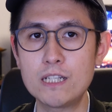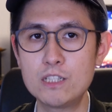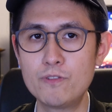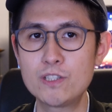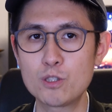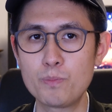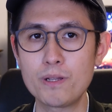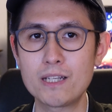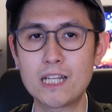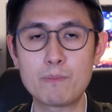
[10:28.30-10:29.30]
an individual
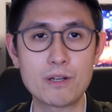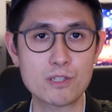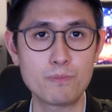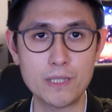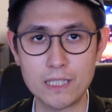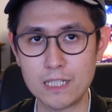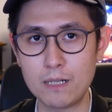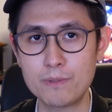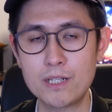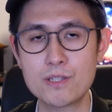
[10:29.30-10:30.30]
play that I'm also picking
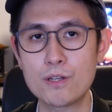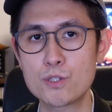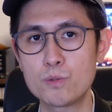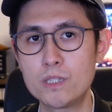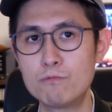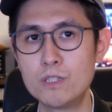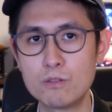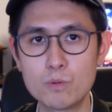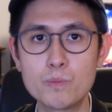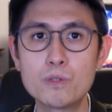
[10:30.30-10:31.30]
up that is also in the
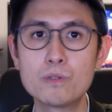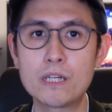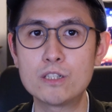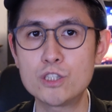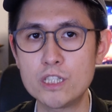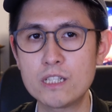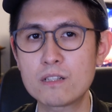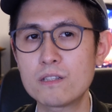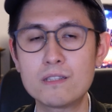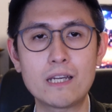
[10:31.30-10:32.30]
renewable energy,
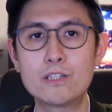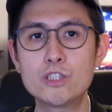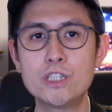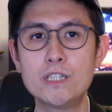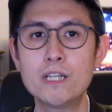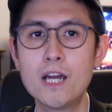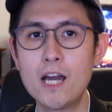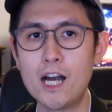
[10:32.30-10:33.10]
clean energy,